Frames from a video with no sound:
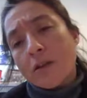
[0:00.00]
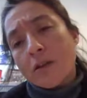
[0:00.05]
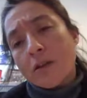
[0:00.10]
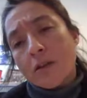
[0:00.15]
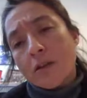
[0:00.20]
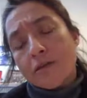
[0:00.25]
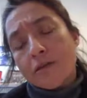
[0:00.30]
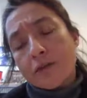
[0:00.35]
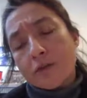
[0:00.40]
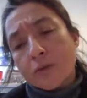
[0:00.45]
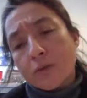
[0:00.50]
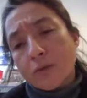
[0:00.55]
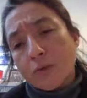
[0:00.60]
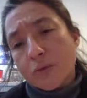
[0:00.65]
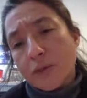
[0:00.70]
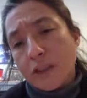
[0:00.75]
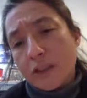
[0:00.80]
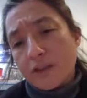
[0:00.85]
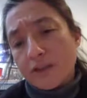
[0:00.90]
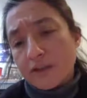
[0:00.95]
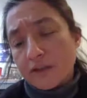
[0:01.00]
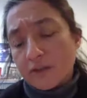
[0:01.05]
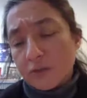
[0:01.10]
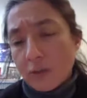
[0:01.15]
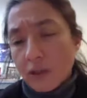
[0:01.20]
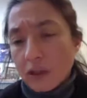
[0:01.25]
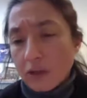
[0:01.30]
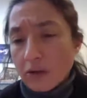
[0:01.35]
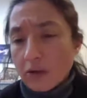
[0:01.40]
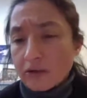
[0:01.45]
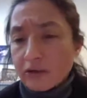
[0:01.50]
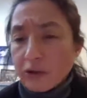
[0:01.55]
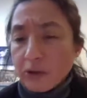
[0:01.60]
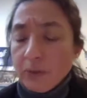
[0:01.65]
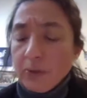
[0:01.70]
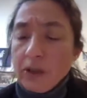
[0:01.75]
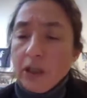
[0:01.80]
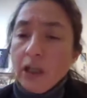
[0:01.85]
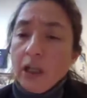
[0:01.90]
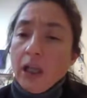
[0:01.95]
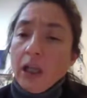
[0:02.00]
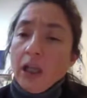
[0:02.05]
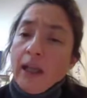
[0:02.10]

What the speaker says: the photoluminescence microscopy,